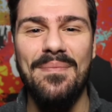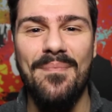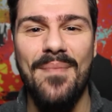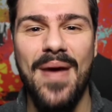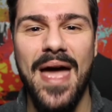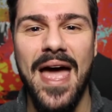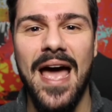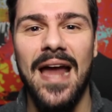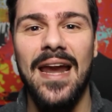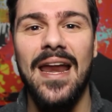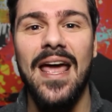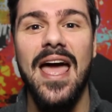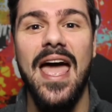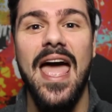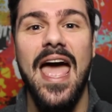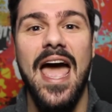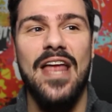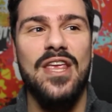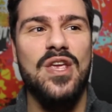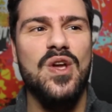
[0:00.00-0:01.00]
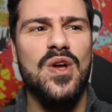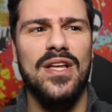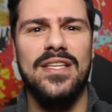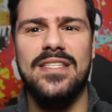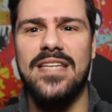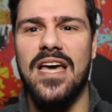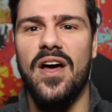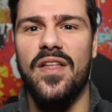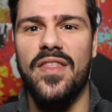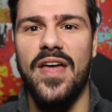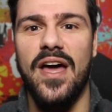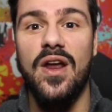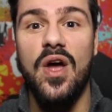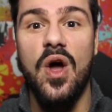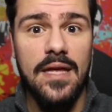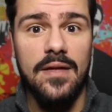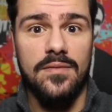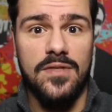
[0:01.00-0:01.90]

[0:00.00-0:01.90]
man. And you could tell that